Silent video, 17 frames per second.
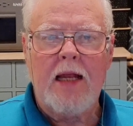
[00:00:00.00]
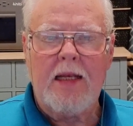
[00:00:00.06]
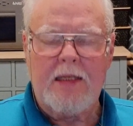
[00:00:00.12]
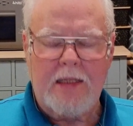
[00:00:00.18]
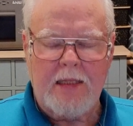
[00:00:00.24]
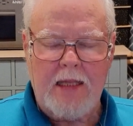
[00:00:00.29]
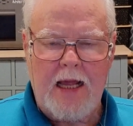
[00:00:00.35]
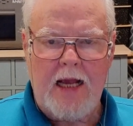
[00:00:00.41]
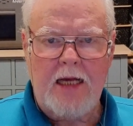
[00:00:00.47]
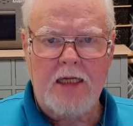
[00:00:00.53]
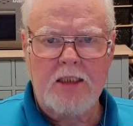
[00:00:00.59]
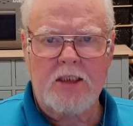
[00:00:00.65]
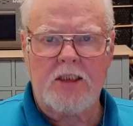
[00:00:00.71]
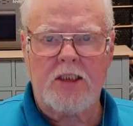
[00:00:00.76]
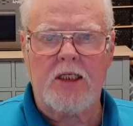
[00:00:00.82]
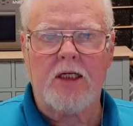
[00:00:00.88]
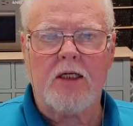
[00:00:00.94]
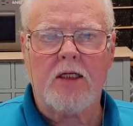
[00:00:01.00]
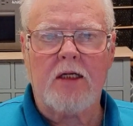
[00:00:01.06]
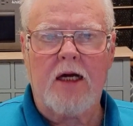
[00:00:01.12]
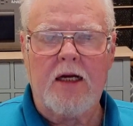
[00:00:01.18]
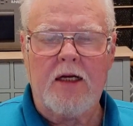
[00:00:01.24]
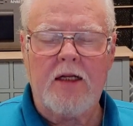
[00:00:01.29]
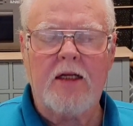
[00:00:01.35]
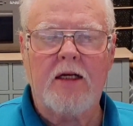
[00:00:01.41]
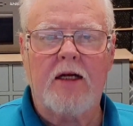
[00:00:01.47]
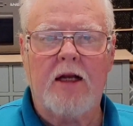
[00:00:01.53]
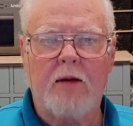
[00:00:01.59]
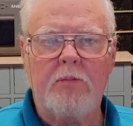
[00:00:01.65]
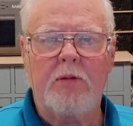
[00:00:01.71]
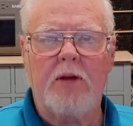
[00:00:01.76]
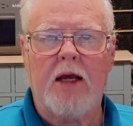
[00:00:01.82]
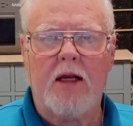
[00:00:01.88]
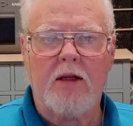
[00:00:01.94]
Last year, I did an
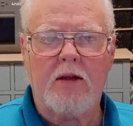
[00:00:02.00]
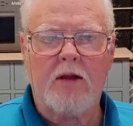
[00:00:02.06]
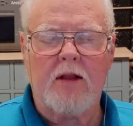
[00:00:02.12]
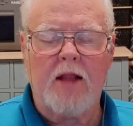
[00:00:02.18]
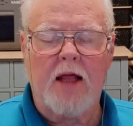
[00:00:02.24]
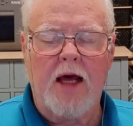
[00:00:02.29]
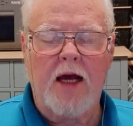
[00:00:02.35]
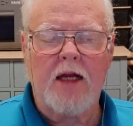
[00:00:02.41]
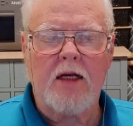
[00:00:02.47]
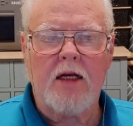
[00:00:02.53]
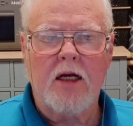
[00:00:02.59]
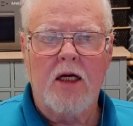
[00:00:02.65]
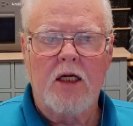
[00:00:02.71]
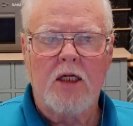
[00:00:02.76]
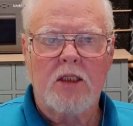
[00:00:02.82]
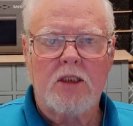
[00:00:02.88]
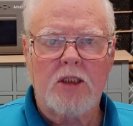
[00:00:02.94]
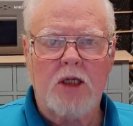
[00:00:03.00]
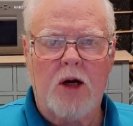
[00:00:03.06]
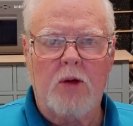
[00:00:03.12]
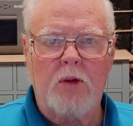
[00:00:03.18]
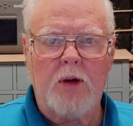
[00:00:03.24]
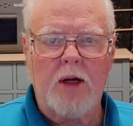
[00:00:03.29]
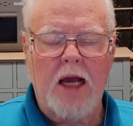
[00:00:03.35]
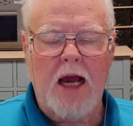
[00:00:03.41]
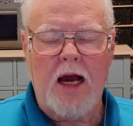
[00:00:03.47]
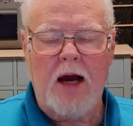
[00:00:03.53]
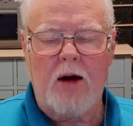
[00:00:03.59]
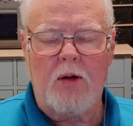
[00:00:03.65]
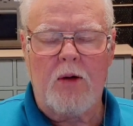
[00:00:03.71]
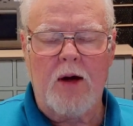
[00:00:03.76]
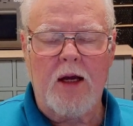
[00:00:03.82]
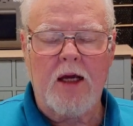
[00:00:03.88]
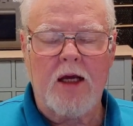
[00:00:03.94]
update to that showing
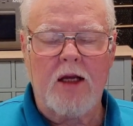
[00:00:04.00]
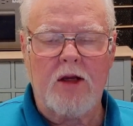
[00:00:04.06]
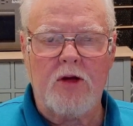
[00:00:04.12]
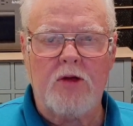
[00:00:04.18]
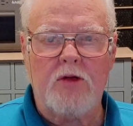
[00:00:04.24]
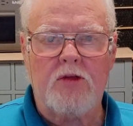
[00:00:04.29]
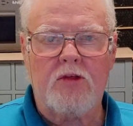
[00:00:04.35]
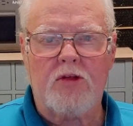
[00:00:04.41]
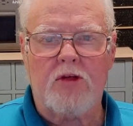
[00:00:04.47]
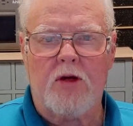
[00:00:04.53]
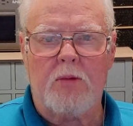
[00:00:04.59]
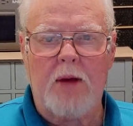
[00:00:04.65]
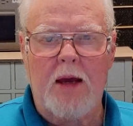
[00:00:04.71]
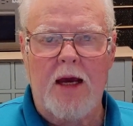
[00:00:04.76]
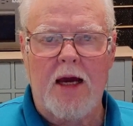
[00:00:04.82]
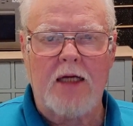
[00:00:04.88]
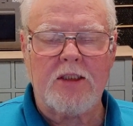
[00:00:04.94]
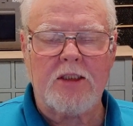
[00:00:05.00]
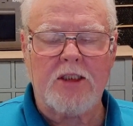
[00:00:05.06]
how I had used some AI